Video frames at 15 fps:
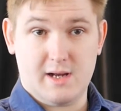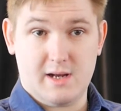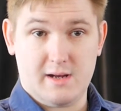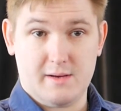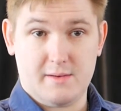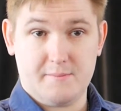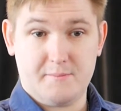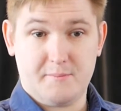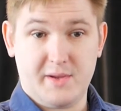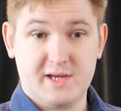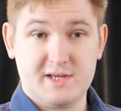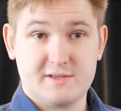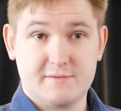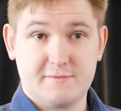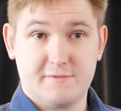are
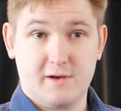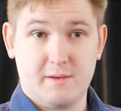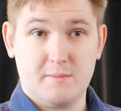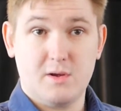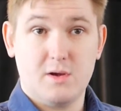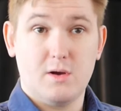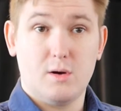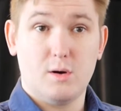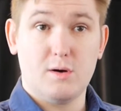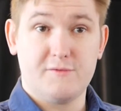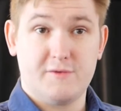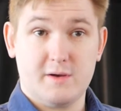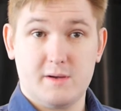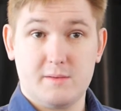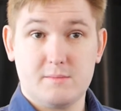based from
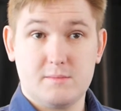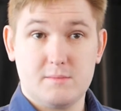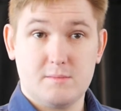other